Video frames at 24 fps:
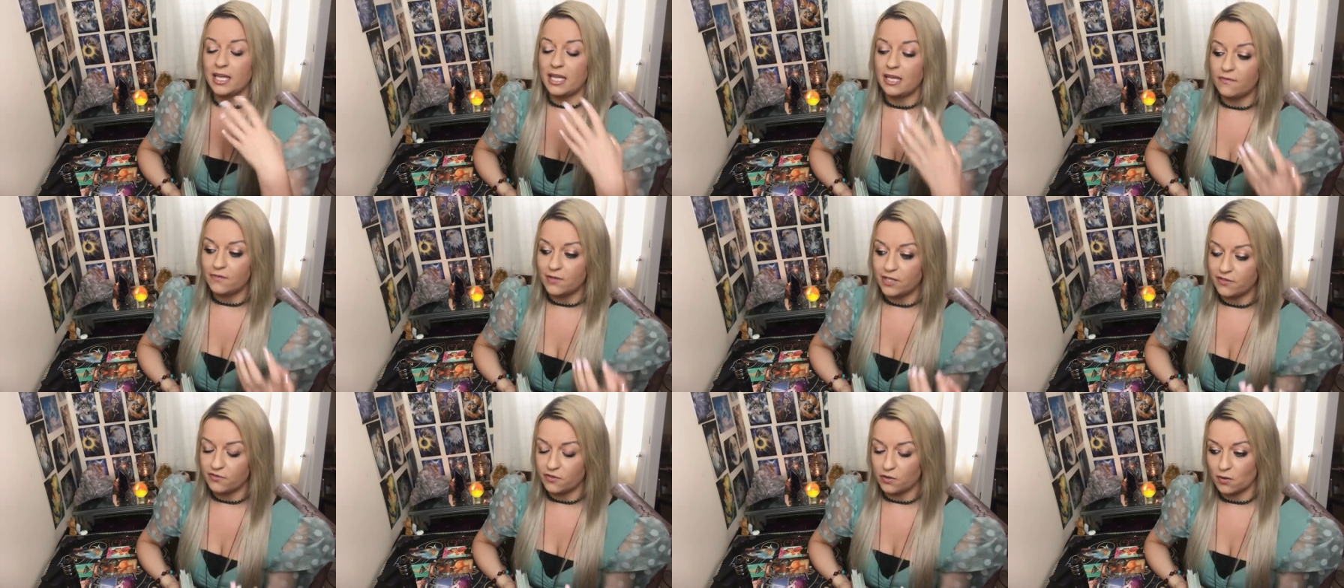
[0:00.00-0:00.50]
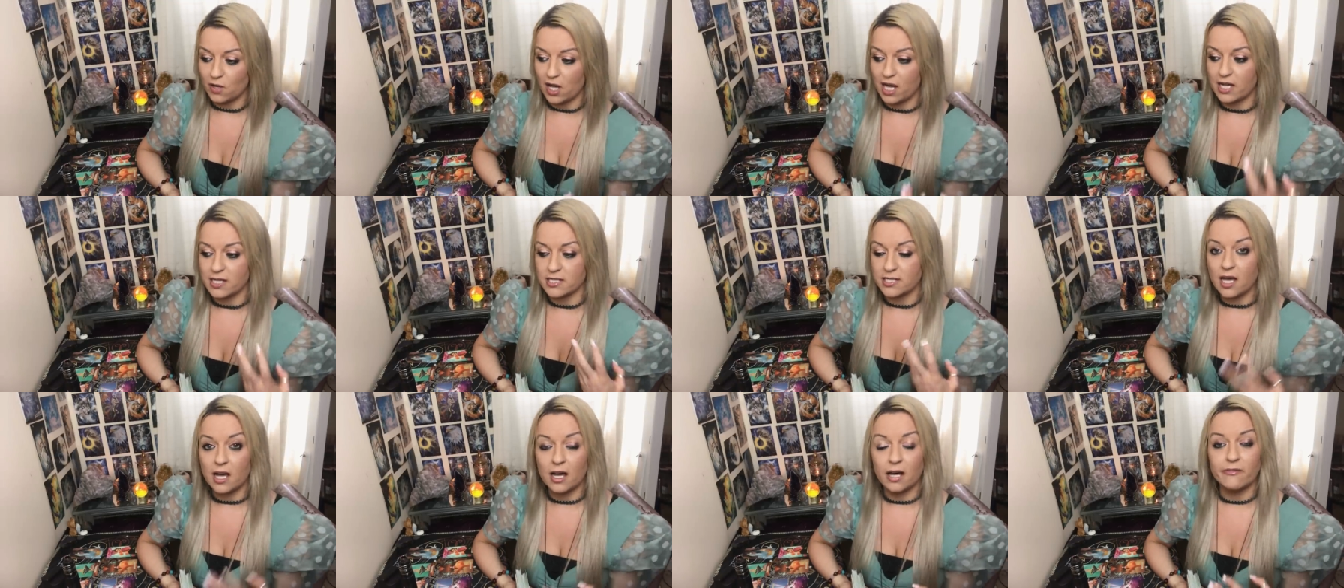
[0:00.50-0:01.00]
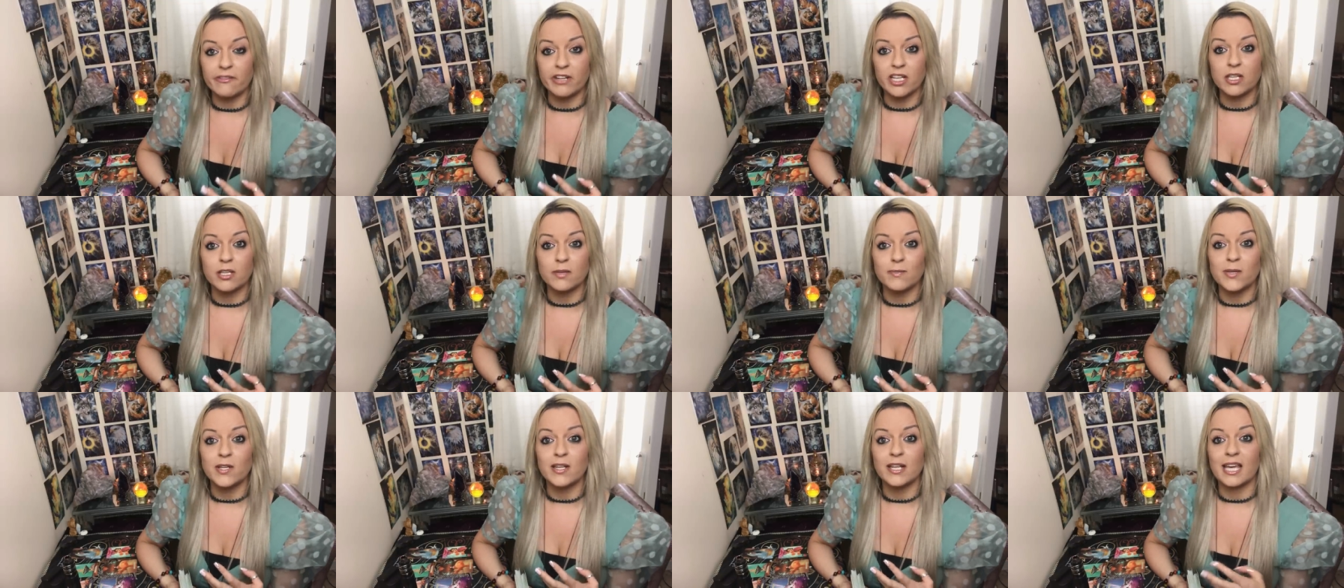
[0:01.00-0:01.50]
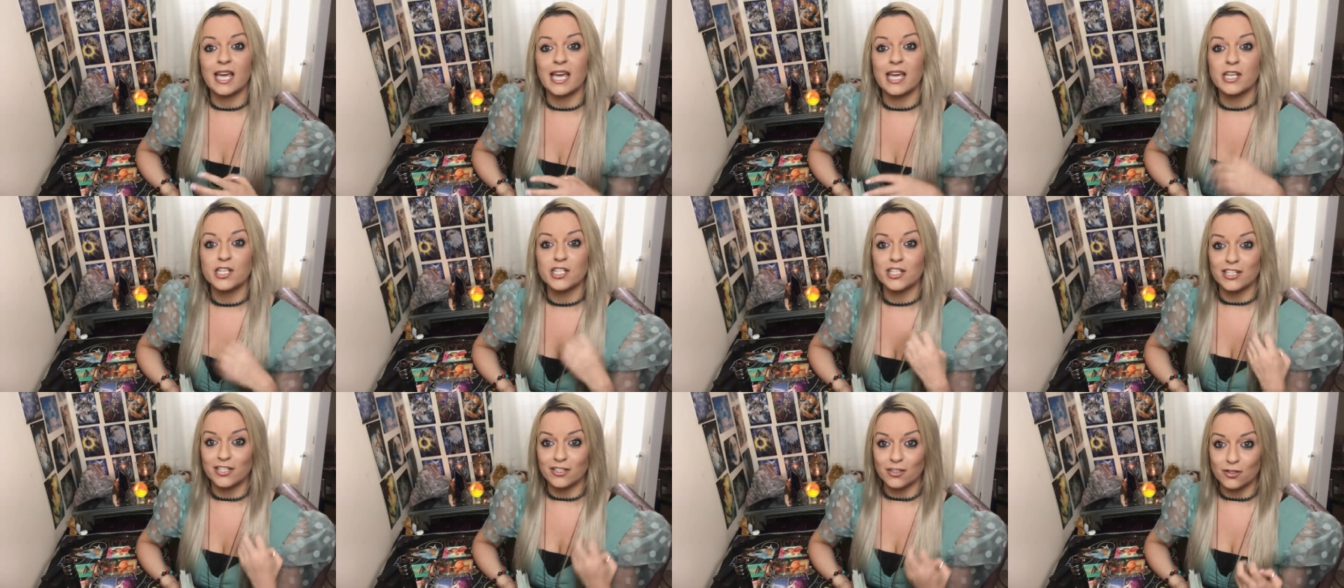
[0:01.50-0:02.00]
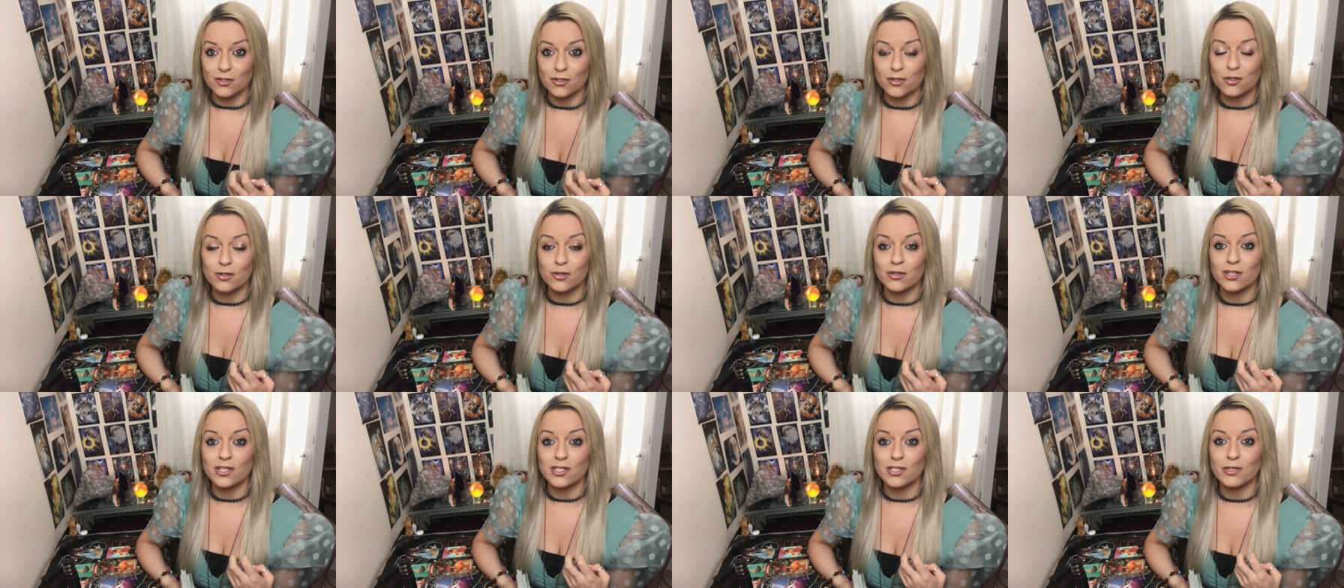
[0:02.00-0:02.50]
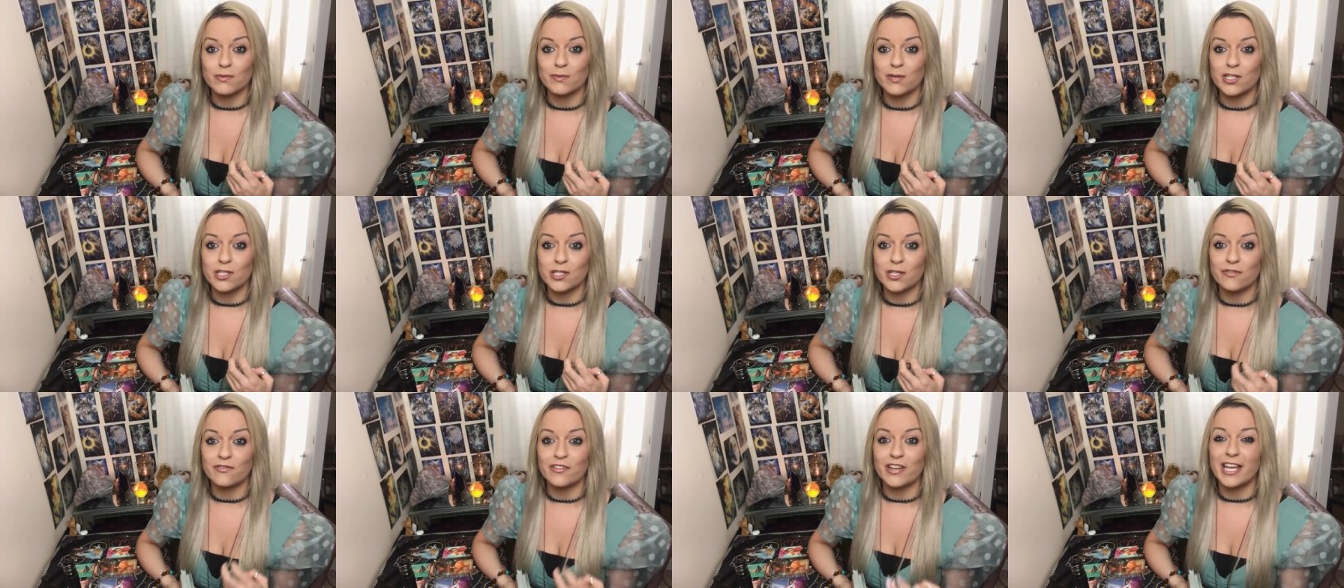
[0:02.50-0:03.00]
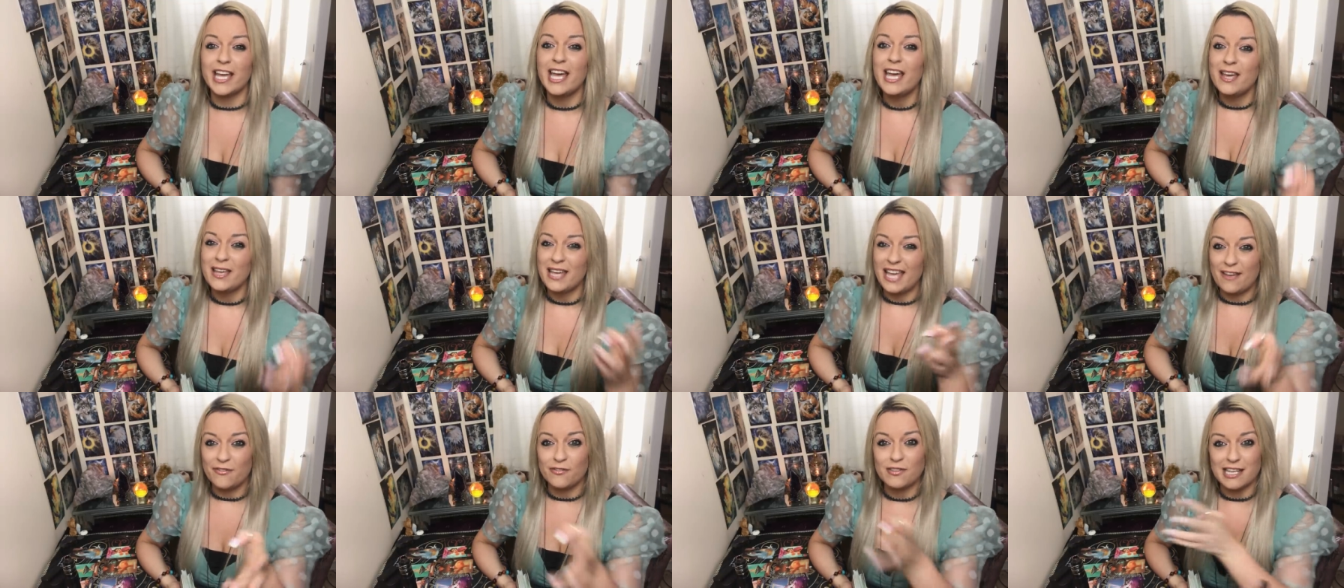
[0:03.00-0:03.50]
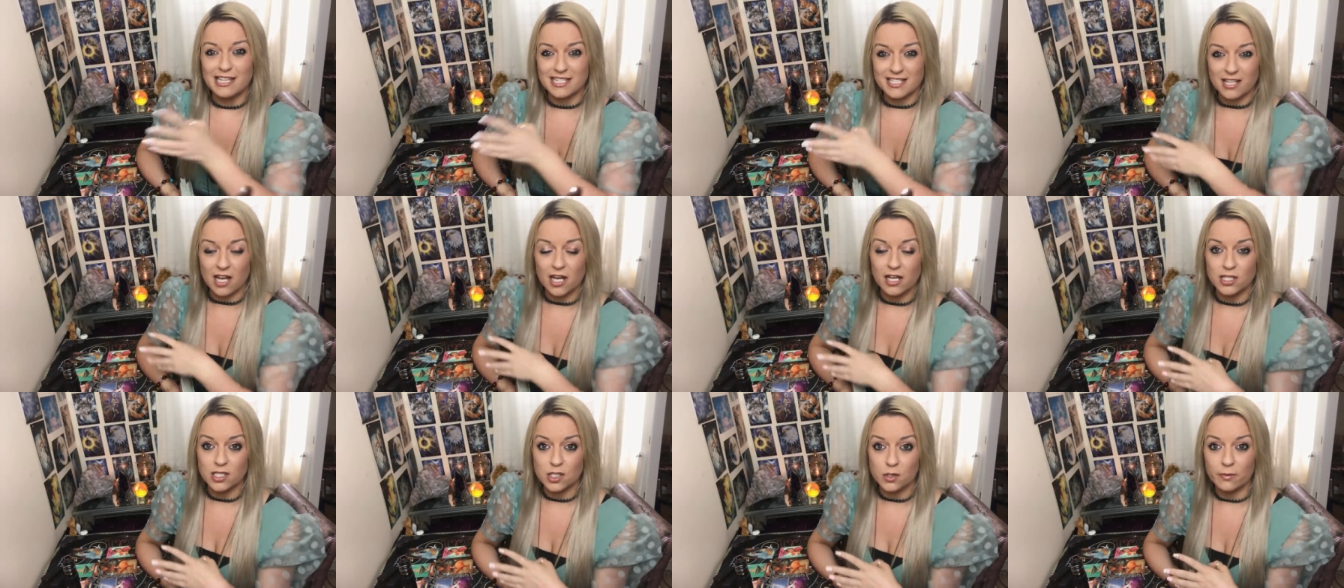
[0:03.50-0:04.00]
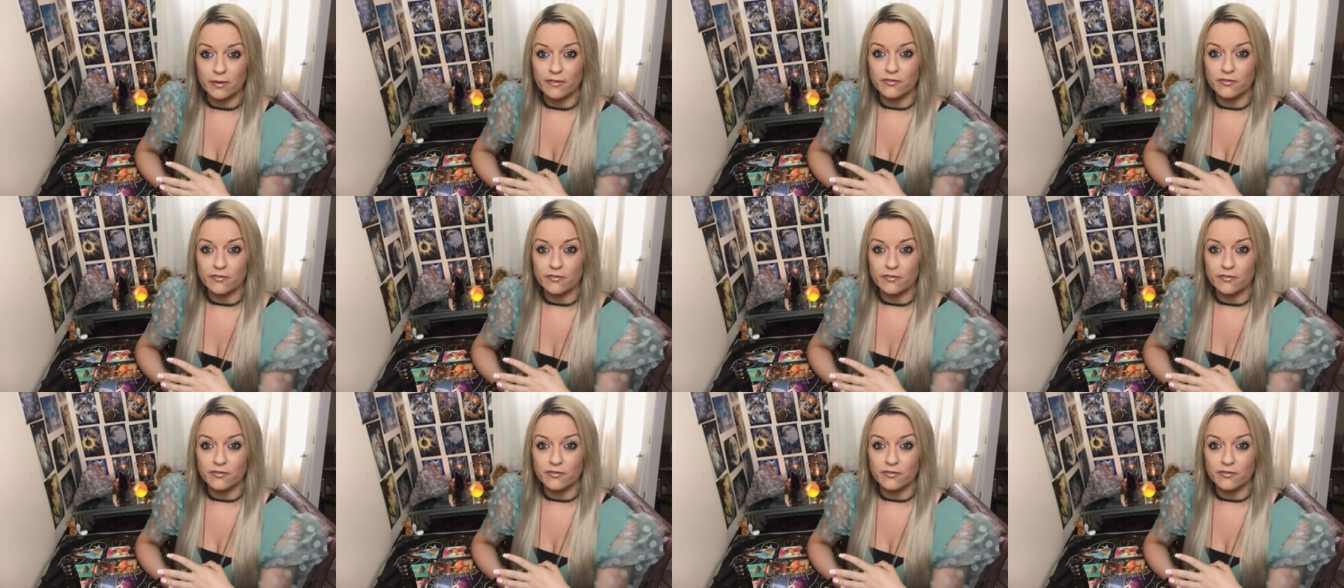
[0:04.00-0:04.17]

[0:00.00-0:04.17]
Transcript: even if you guys are in communication and you're talking to each other if they're starting to